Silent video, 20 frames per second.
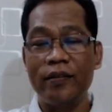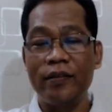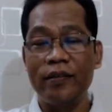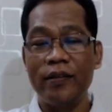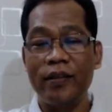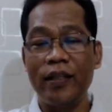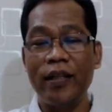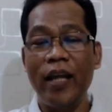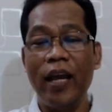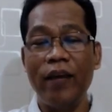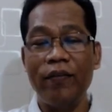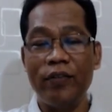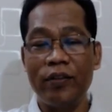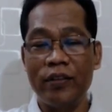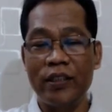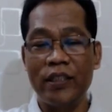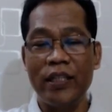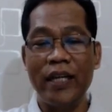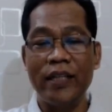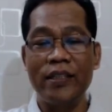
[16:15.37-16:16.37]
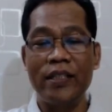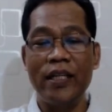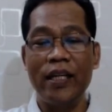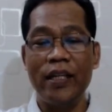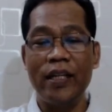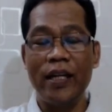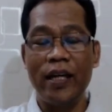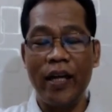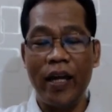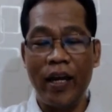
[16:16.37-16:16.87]
the devil's destiny,
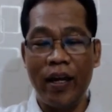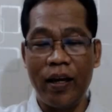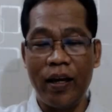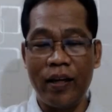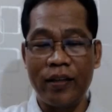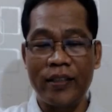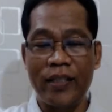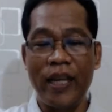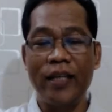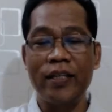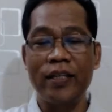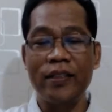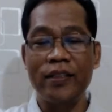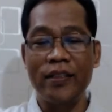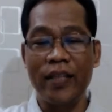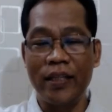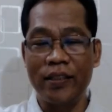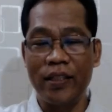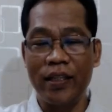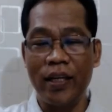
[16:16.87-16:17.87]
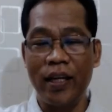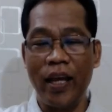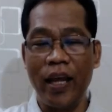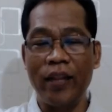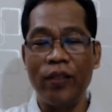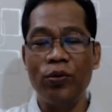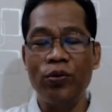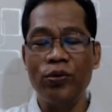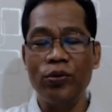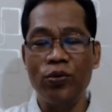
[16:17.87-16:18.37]
Satan's destiny.
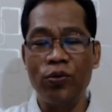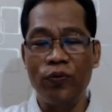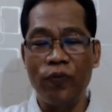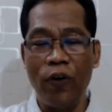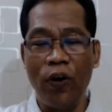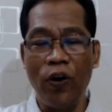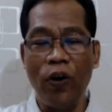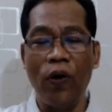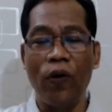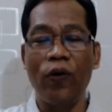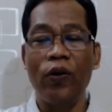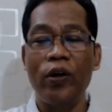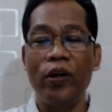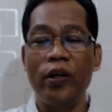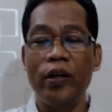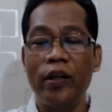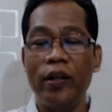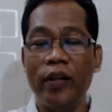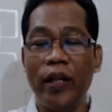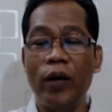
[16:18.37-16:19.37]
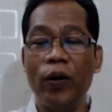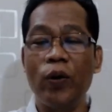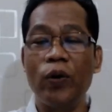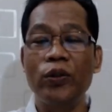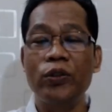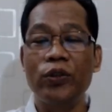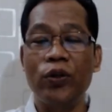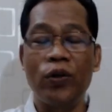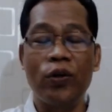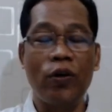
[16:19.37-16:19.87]
And those who follow, they
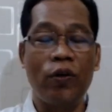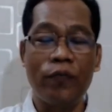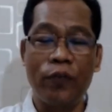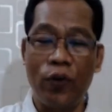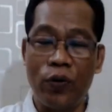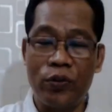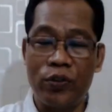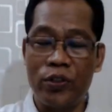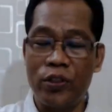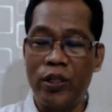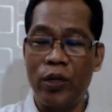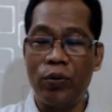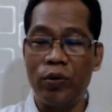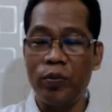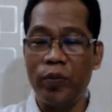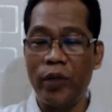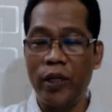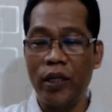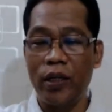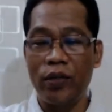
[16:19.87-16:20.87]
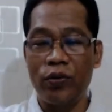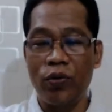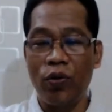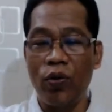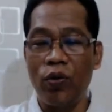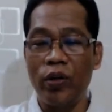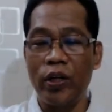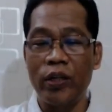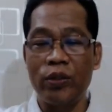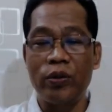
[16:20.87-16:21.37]
also, of course, they will be
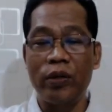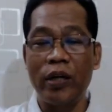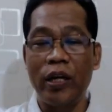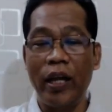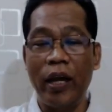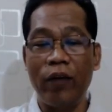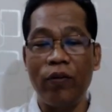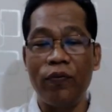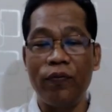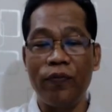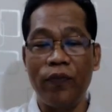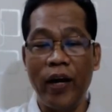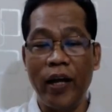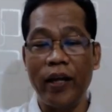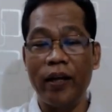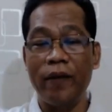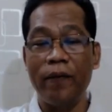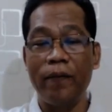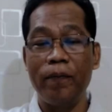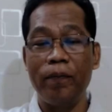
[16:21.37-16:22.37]
thrown into the lake of fire.